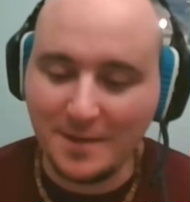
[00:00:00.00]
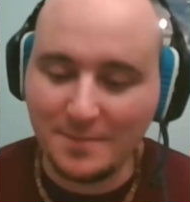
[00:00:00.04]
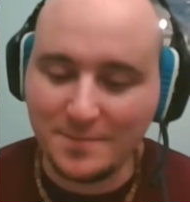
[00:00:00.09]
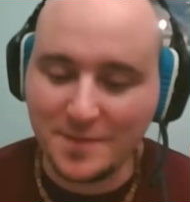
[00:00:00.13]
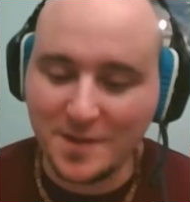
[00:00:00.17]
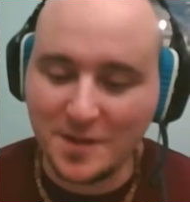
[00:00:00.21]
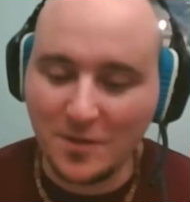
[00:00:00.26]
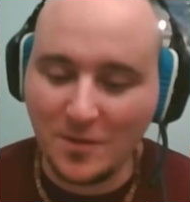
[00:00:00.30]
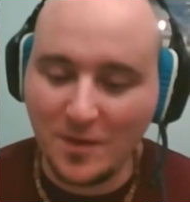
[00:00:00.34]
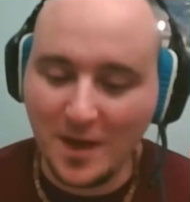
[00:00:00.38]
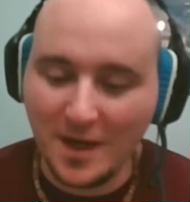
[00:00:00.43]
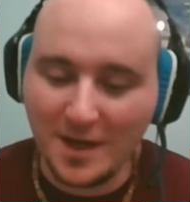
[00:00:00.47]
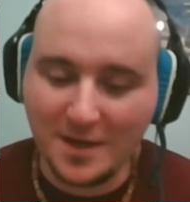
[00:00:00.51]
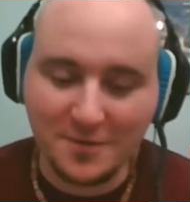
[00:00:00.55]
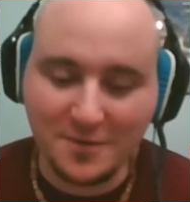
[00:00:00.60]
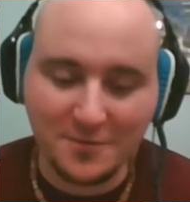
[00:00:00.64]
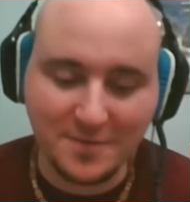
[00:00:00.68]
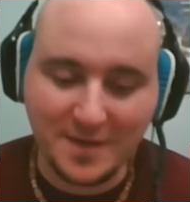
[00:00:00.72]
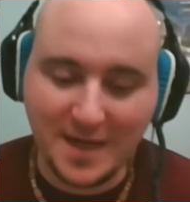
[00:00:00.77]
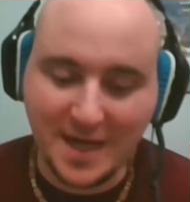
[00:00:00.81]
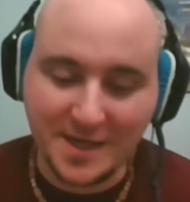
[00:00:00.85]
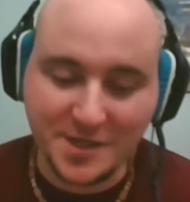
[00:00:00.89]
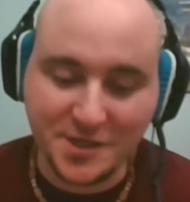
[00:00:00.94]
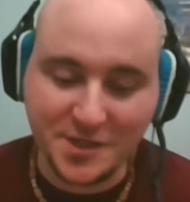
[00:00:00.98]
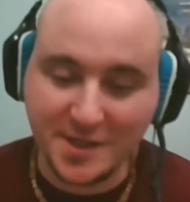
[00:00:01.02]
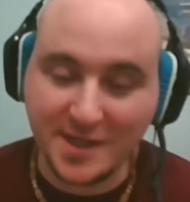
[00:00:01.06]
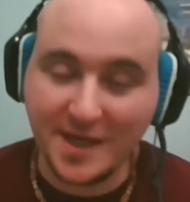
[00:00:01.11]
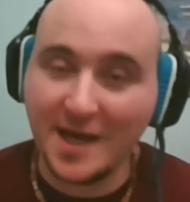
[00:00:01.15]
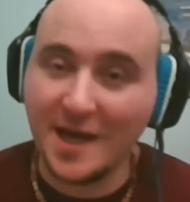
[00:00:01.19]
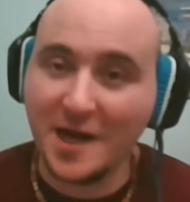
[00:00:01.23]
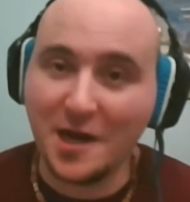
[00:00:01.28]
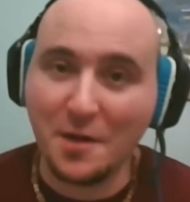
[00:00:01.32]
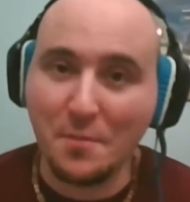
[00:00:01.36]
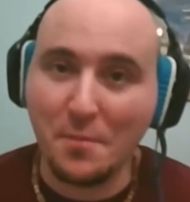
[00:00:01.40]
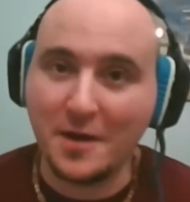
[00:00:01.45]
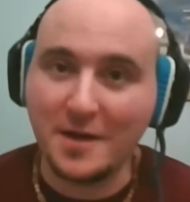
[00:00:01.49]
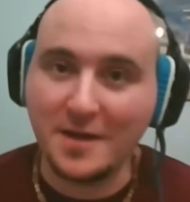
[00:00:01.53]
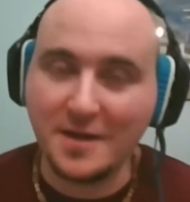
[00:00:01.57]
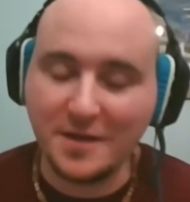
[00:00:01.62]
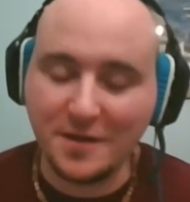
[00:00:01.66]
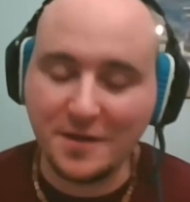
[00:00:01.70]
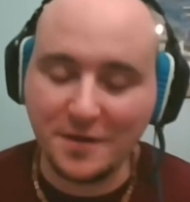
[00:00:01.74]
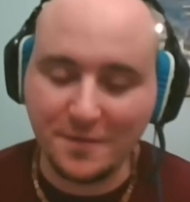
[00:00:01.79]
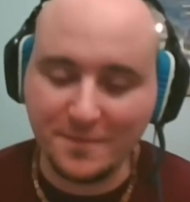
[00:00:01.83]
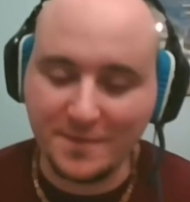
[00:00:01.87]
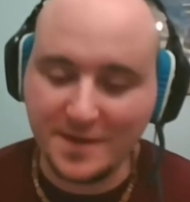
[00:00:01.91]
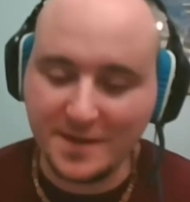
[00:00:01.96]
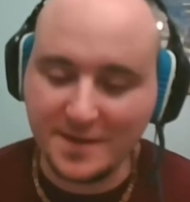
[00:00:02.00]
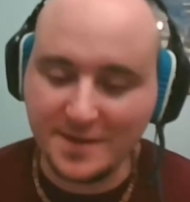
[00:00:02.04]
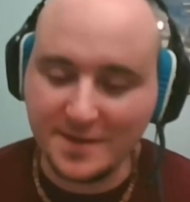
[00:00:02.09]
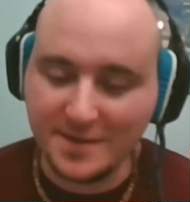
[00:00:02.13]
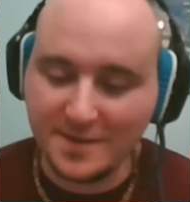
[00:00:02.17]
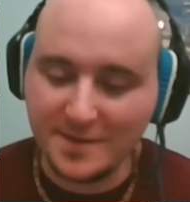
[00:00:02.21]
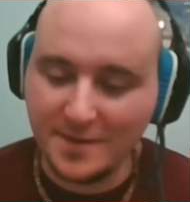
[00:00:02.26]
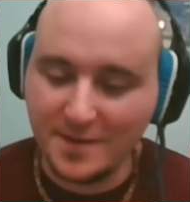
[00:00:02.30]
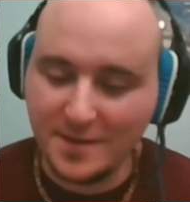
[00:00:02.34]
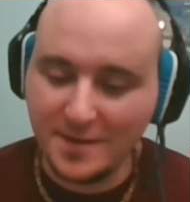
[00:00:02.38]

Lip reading: So I don't actually care about either of these.